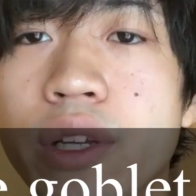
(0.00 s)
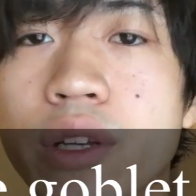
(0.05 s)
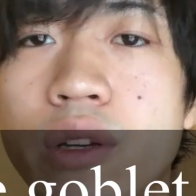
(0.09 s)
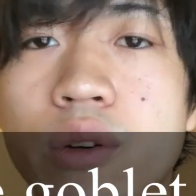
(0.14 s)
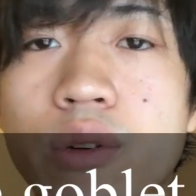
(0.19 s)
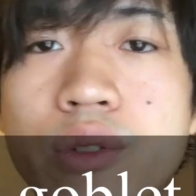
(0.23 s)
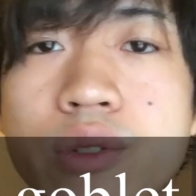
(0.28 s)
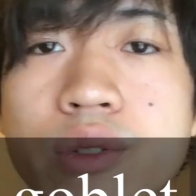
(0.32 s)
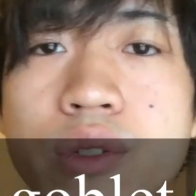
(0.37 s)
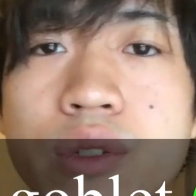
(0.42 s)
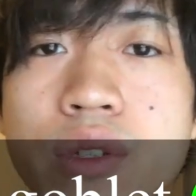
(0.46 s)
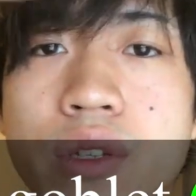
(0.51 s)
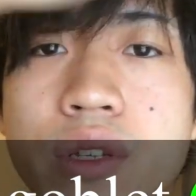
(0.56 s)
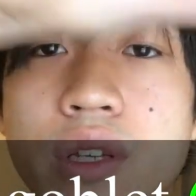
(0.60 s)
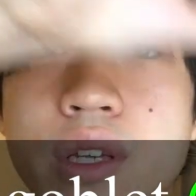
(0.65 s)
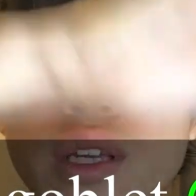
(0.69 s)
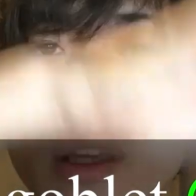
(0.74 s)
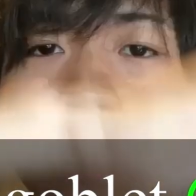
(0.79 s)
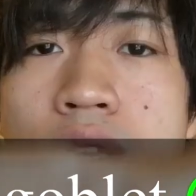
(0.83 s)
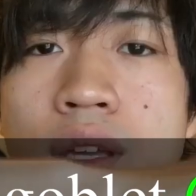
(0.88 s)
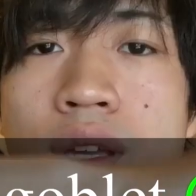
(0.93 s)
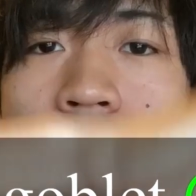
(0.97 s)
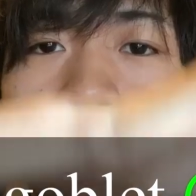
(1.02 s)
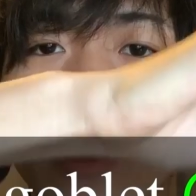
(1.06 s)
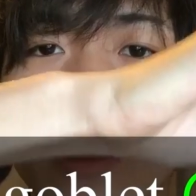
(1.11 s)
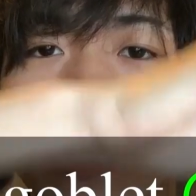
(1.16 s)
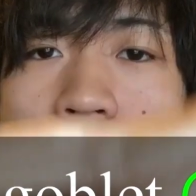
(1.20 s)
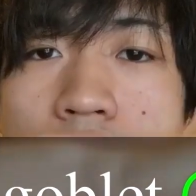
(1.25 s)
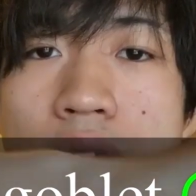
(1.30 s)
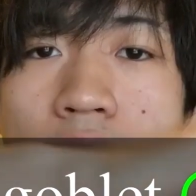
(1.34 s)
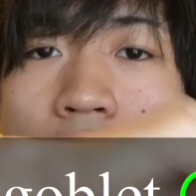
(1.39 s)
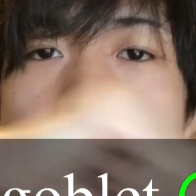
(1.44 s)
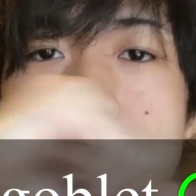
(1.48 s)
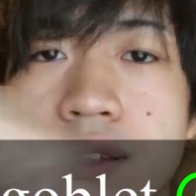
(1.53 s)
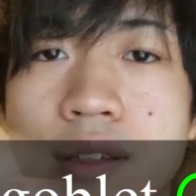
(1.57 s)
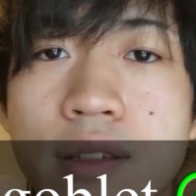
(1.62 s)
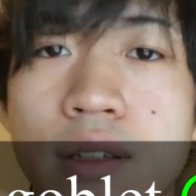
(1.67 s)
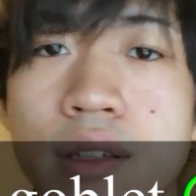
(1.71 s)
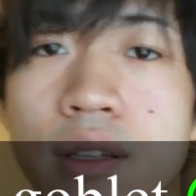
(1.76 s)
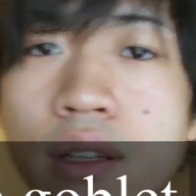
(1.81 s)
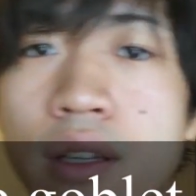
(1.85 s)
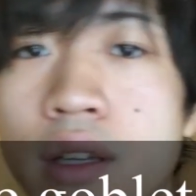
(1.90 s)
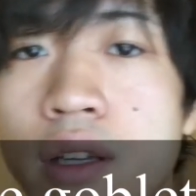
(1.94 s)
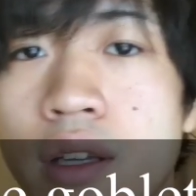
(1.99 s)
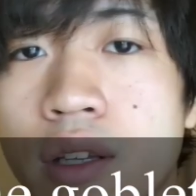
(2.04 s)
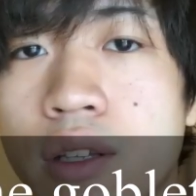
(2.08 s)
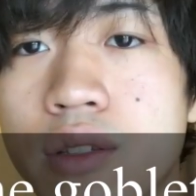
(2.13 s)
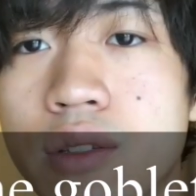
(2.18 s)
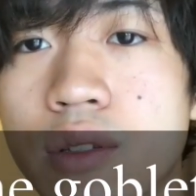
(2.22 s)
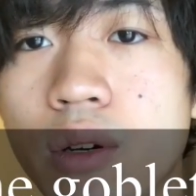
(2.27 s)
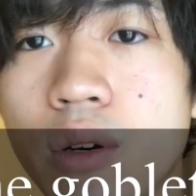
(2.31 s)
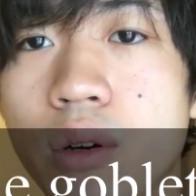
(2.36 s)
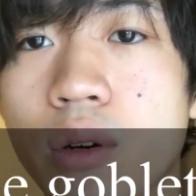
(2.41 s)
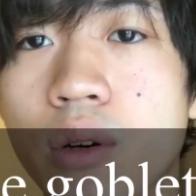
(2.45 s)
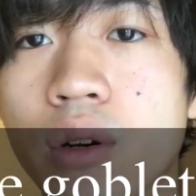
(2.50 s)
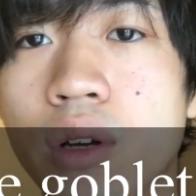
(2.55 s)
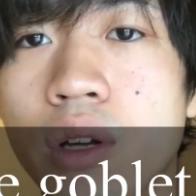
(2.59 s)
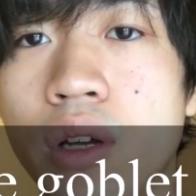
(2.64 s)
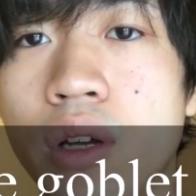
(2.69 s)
goes to the end. So